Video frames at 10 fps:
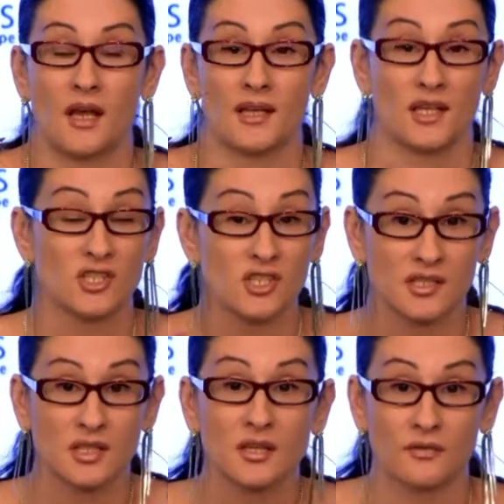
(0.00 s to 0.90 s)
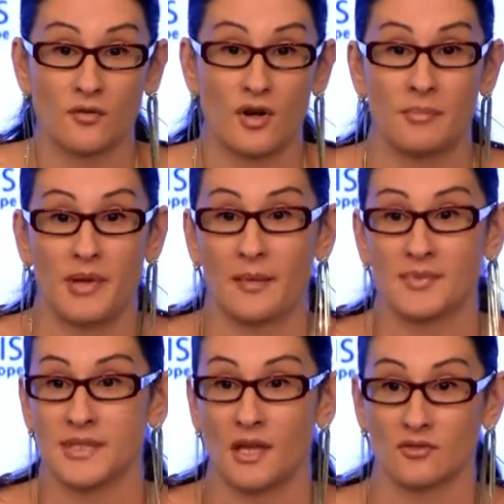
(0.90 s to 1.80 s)
I just heard for
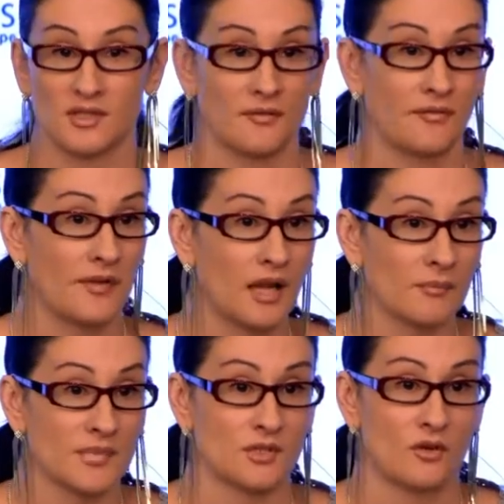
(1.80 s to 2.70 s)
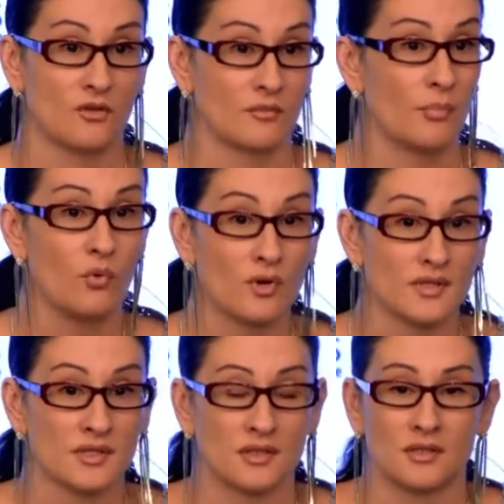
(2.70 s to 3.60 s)
epilepsy on some films or
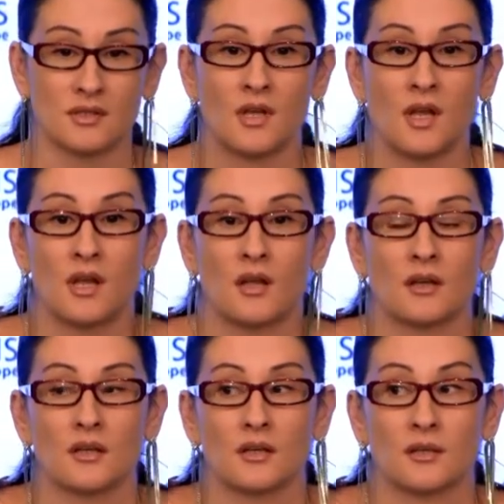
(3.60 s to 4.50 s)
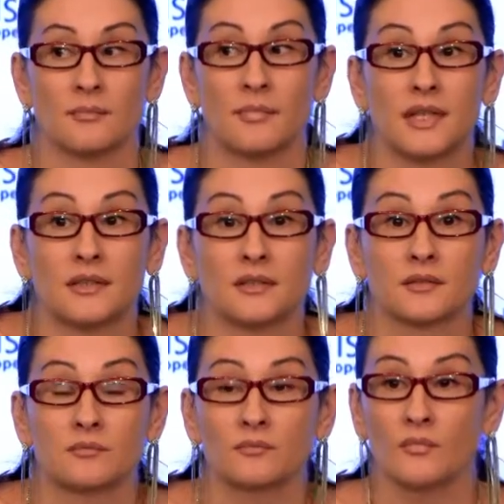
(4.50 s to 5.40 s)
books. But
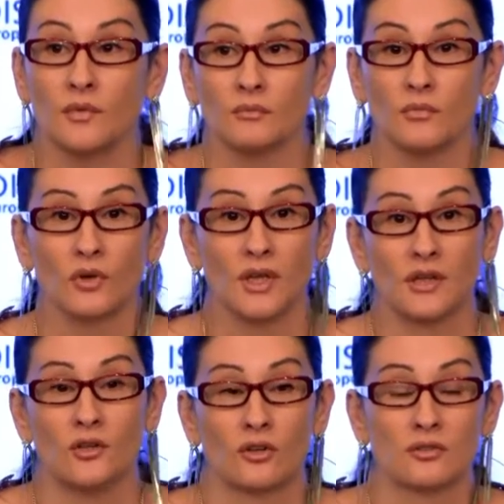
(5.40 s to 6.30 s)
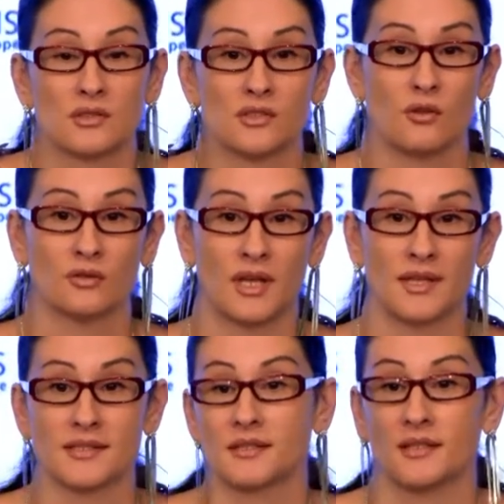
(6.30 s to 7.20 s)
okay, doctors told
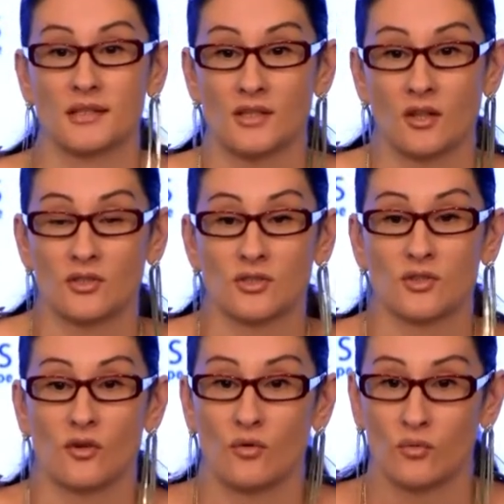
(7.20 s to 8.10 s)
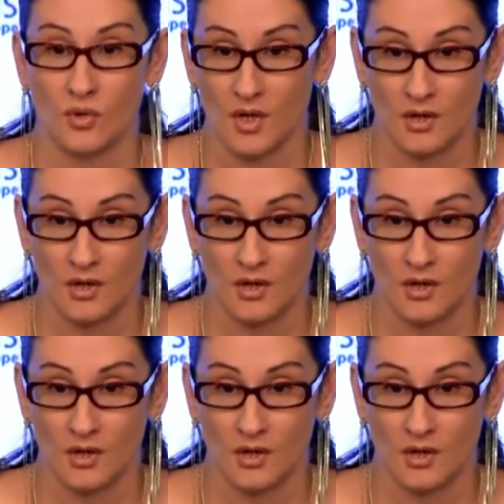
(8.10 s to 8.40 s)
us it is not so